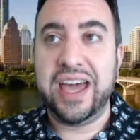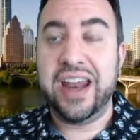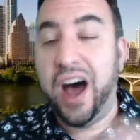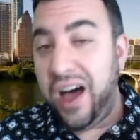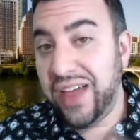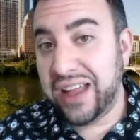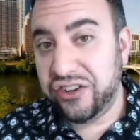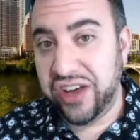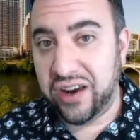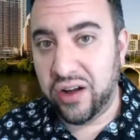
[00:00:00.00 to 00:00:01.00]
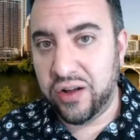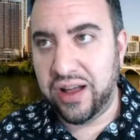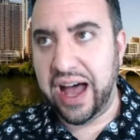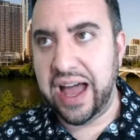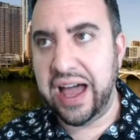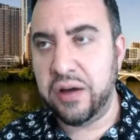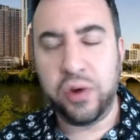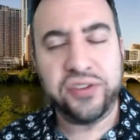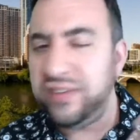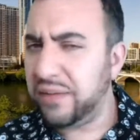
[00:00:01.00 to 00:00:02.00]
And on that channel, it
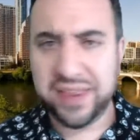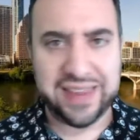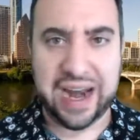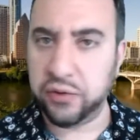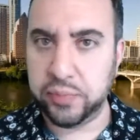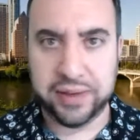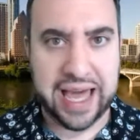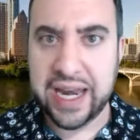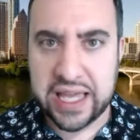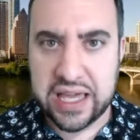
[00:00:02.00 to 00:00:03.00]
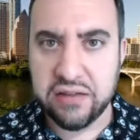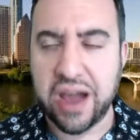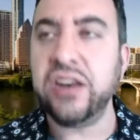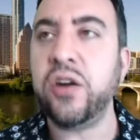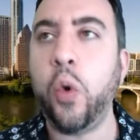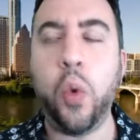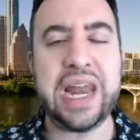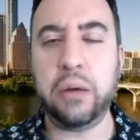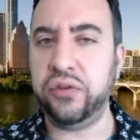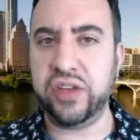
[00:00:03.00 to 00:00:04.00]
wasn't something that I was planning either. I didn't know
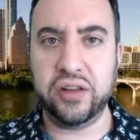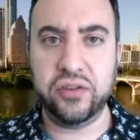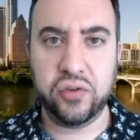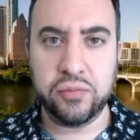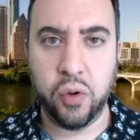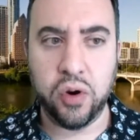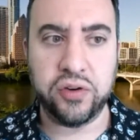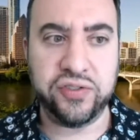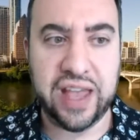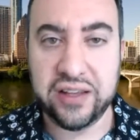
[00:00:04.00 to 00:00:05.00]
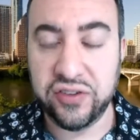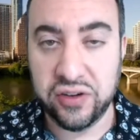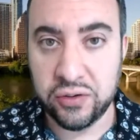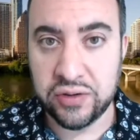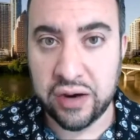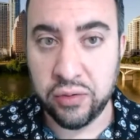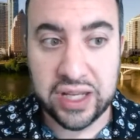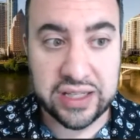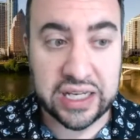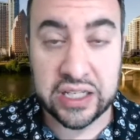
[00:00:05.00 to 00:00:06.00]
when I was going to do more Stay Tuned. I
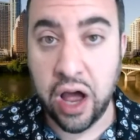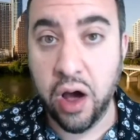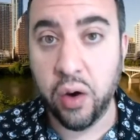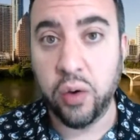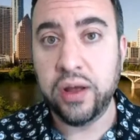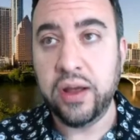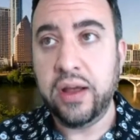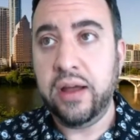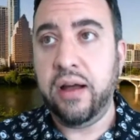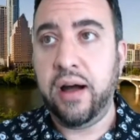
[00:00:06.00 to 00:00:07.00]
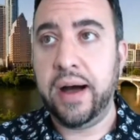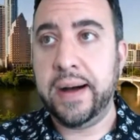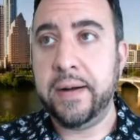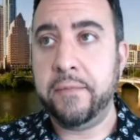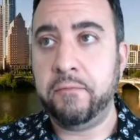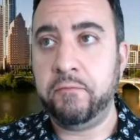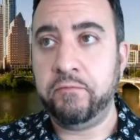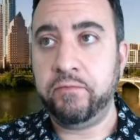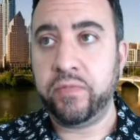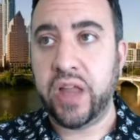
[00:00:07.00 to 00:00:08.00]
really didn't know.
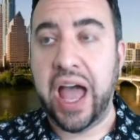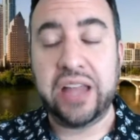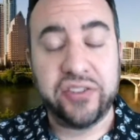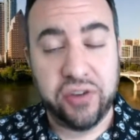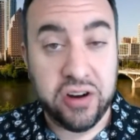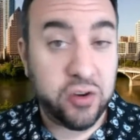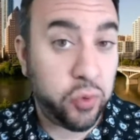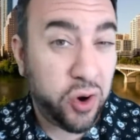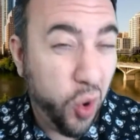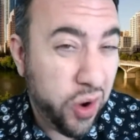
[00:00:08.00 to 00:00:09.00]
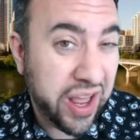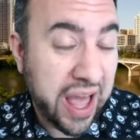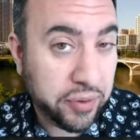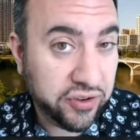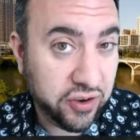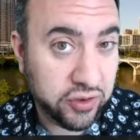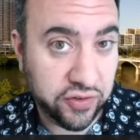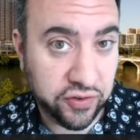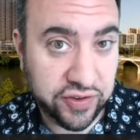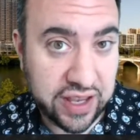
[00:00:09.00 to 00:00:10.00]
I had started recording episodes
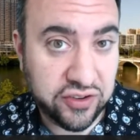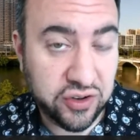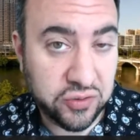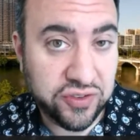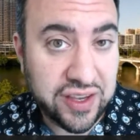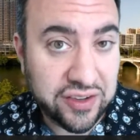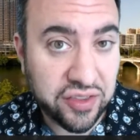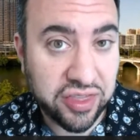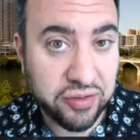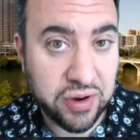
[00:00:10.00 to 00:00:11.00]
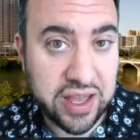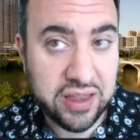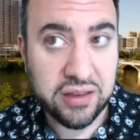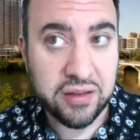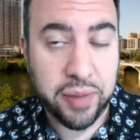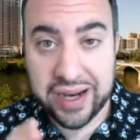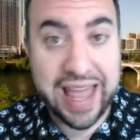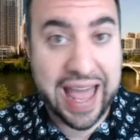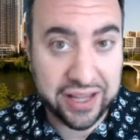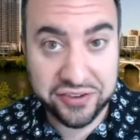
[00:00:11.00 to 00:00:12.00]
for Stay Tuned Season 3
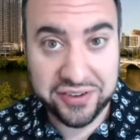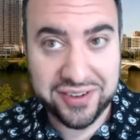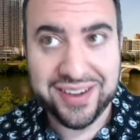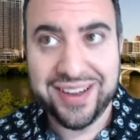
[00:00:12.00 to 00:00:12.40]
podcast.